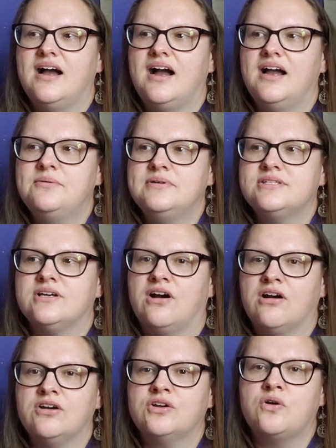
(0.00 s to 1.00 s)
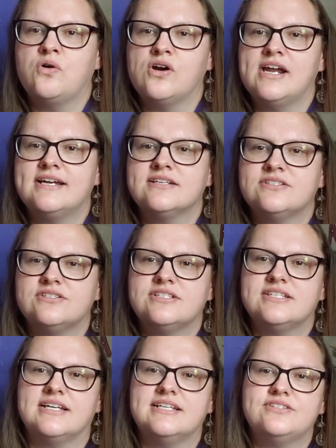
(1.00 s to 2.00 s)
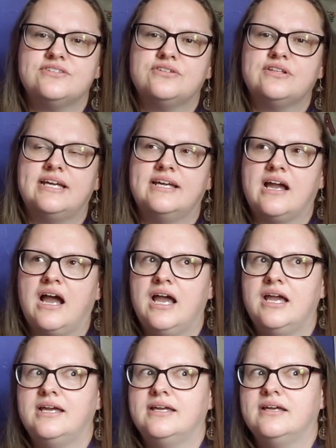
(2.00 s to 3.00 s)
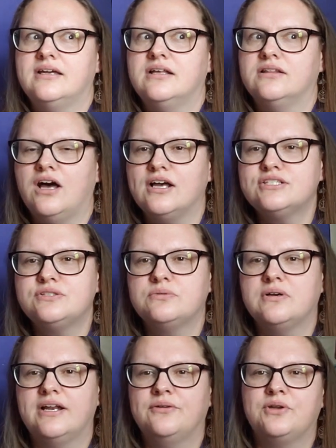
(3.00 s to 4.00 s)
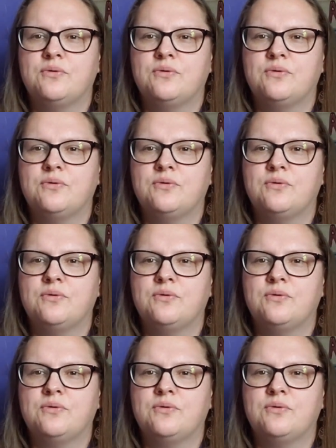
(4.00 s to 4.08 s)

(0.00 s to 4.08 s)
was a hardcore exerciser. Like I lost weight and